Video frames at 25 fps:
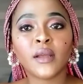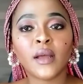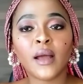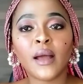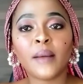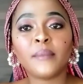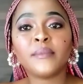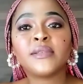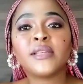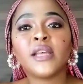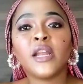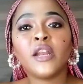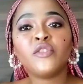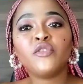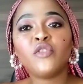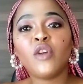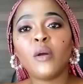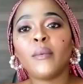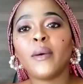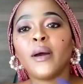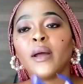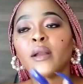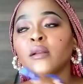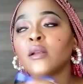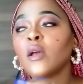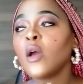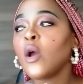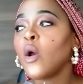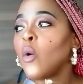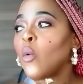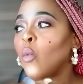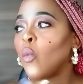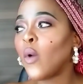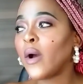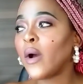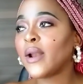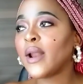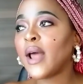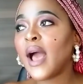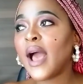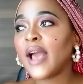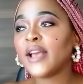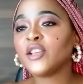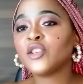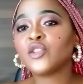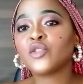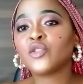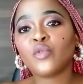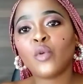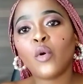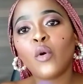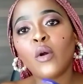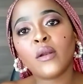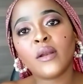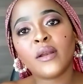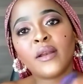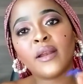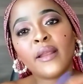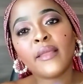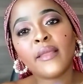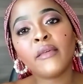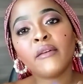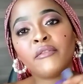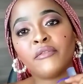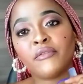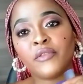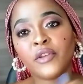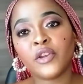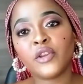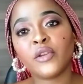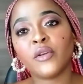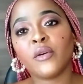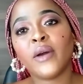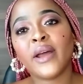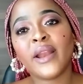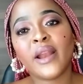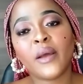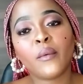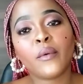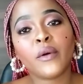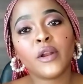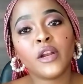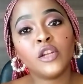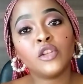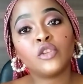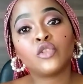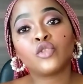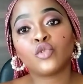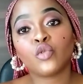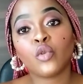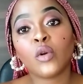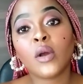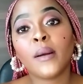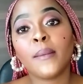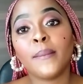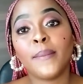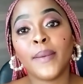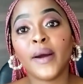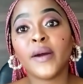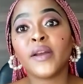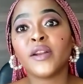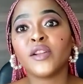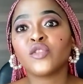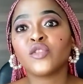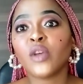I'm telling you about what I saw on another video and I wanted to talk about it.